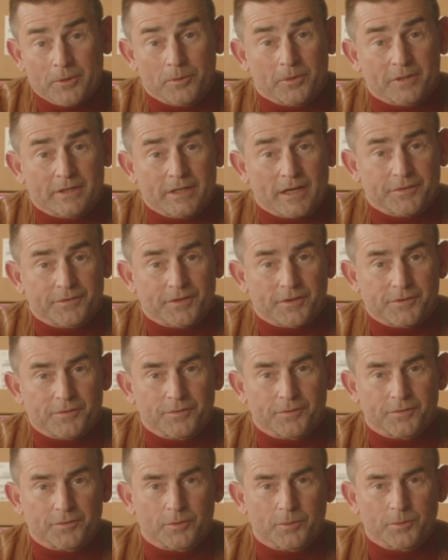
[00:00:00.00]

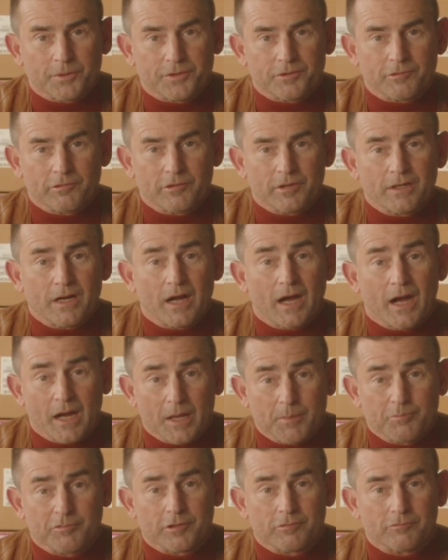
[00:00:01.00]
organizations do is create a
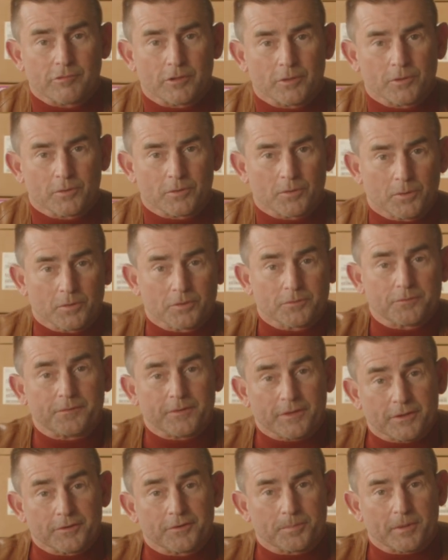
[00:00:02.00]
hybrid role called
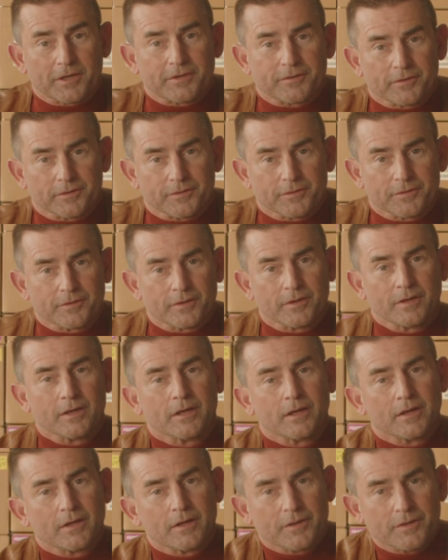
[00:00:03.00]
field specialist.
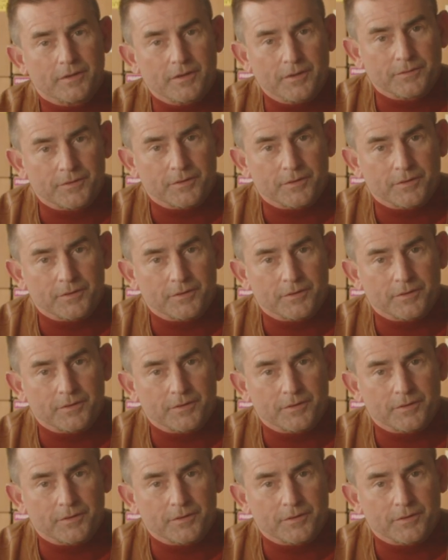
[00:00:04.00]
These